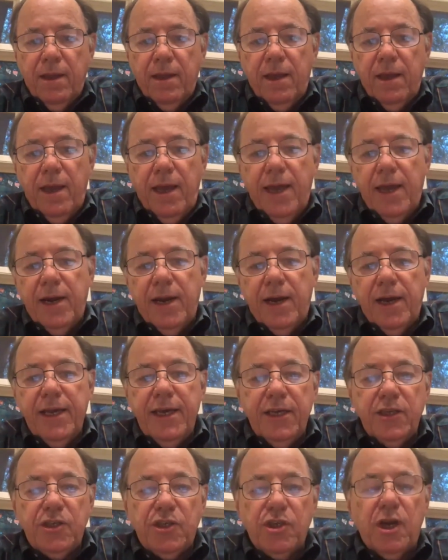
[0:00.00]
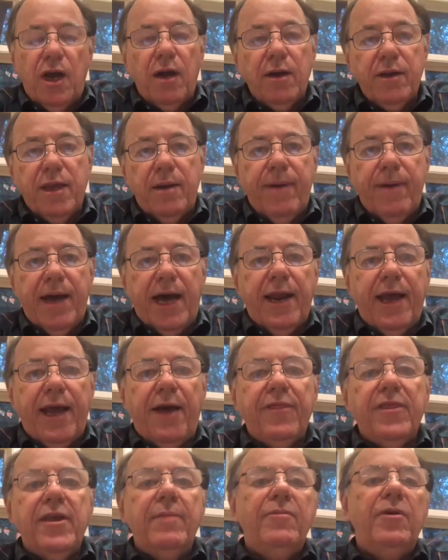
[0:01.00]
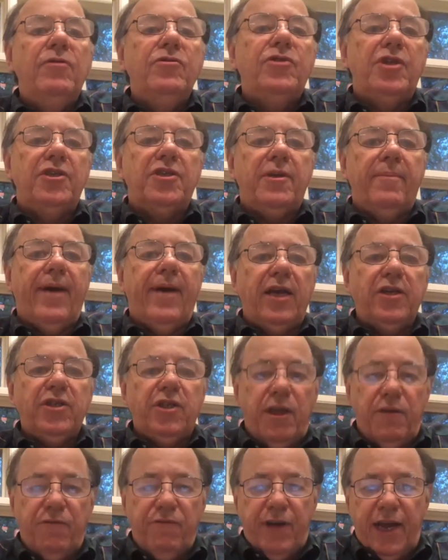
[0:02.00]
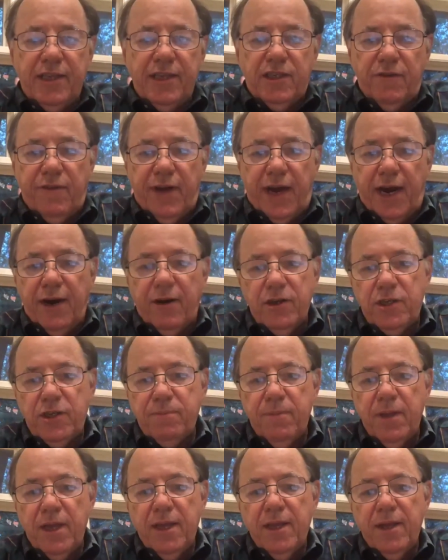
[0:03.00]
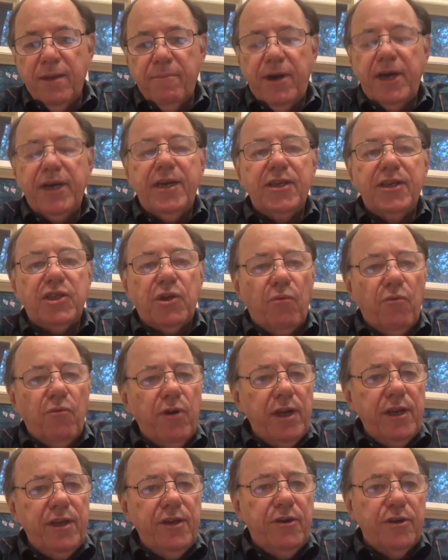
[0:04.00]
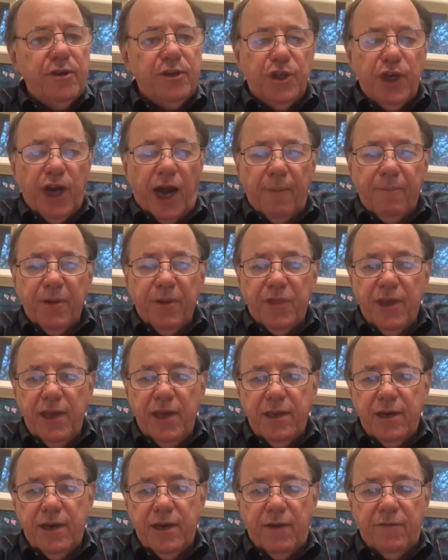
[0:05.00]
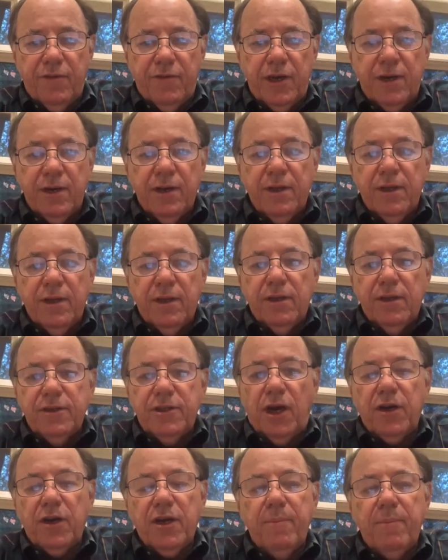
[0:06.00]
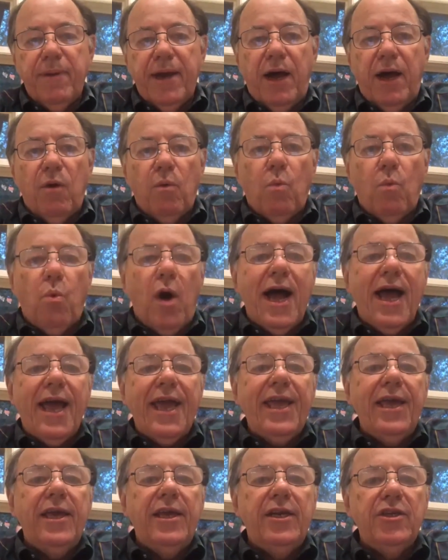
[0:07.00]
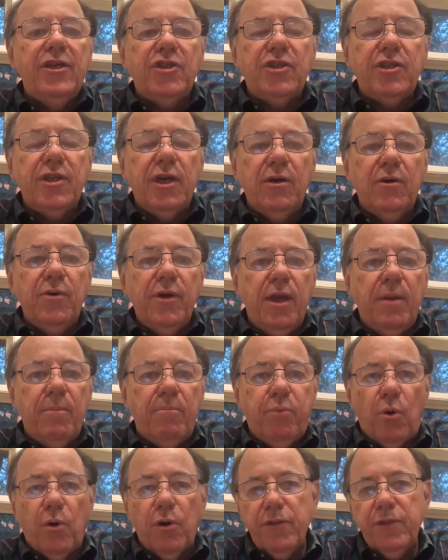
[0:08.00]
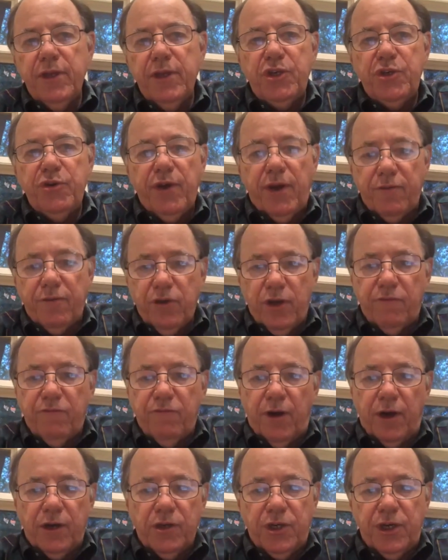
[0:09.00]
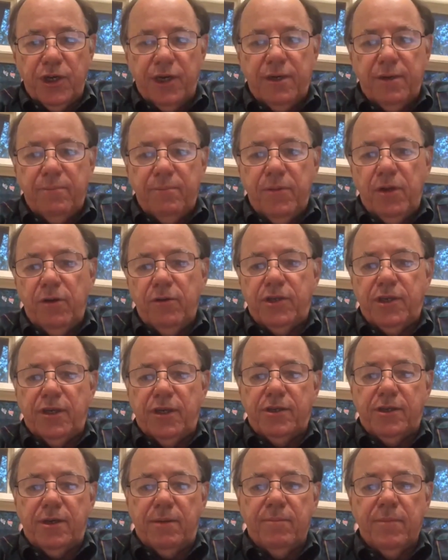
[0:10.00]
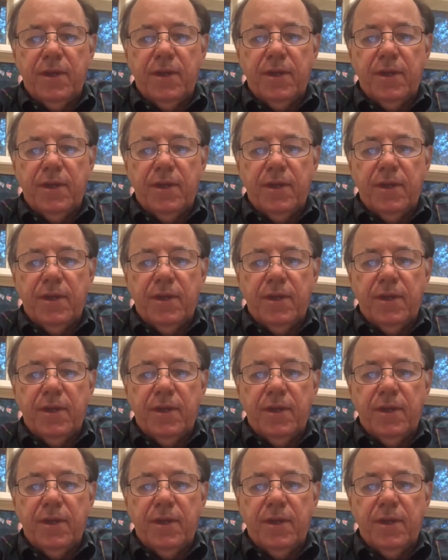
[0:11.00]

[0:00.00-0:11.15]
And he is talking about how the immune system actually fights a virus, but he does a really good job at the end of it, talking about why it is so important that you have a good functioning immune system.